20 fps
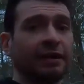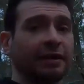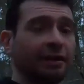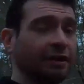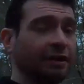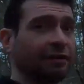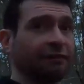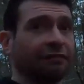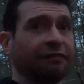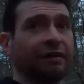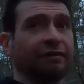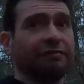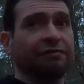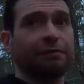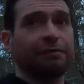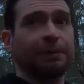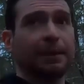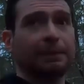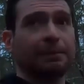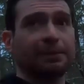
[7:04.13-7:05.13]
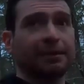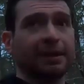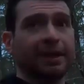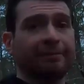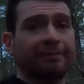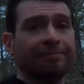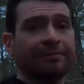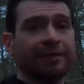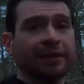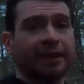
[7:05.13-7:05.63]
You can fit a few people
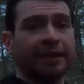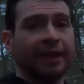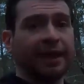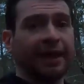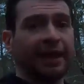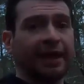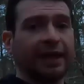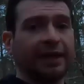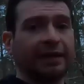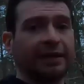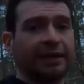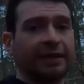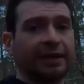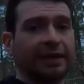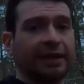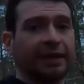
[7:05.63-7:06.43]
in, and